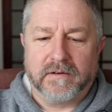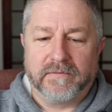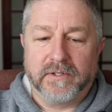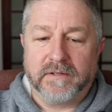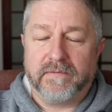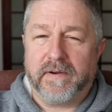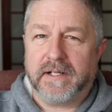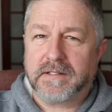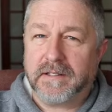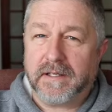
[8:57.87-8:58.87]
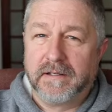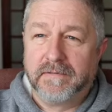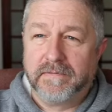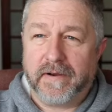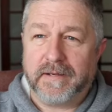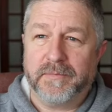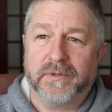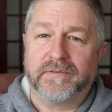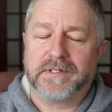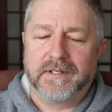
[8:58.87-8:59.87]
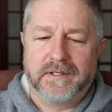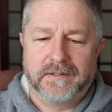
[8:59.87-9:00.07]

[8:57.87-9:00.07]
of really fancy fight moves